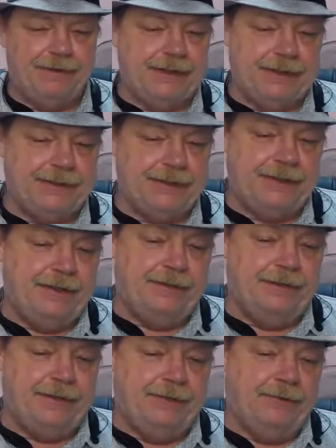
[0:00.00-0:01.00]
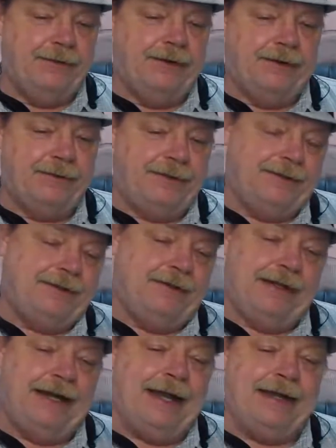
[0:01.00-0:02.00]
and he said no, that there weren't. So
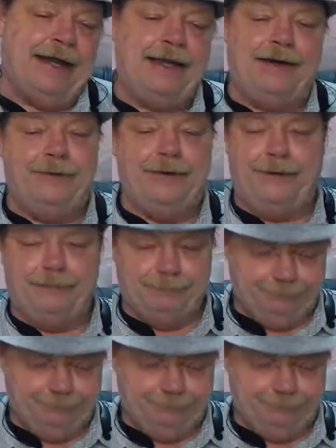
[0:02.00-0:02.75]
I don't know.